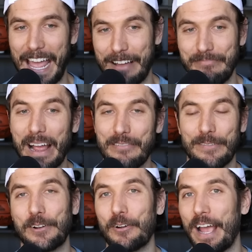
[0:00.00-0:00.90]
I might
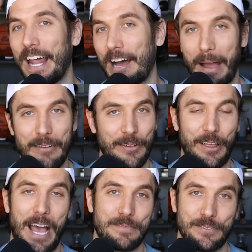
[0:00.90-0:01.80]
feel great, I might feel
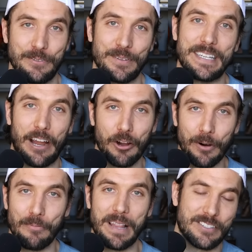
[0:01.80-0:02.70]
absolutely
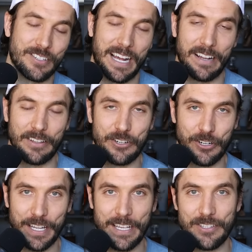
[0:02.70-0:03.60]
terrible, but that's just kind of the
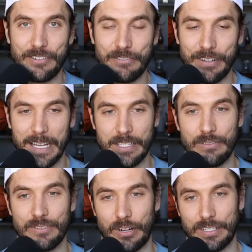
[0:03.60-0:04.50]
journey as
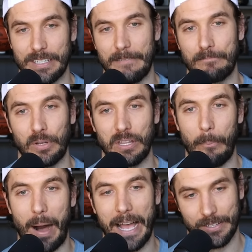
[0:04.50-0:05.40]
you start to put the
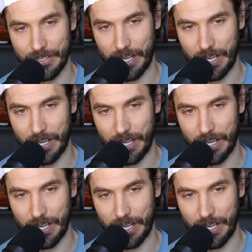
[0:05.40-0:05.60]
miles